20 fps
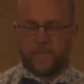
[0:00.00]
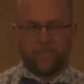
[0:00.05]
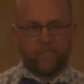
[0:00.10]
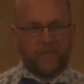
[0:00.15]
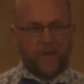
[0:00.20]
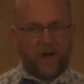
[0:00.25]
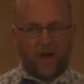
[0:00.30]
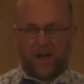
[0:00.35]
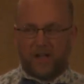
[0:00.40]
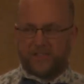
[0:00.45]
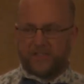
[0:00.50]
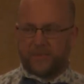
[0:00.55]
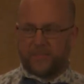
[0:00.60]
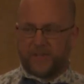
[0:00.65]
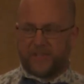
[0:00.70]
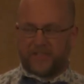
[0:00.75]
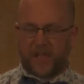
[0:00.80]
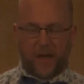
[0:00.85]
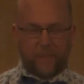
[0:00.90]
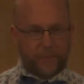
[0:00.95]
Uh, some
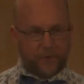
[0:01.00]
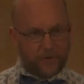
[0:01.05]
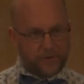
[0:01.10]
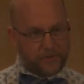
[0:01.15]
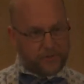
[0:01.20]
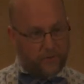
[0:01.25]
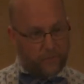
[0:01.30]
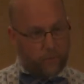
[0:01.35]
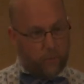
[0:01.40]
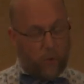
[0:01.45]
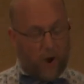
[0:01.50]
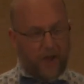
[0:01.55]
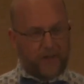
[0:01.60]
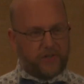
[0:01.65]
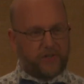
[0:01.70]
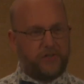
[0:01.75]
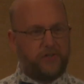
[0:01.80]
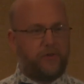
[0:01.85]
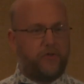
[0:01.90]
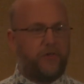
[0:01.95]
examples of why you
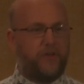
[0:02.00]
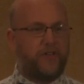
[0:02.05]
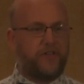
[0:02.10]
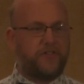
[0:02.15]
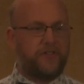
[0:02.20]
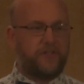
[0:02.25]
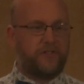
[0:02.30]
should do this.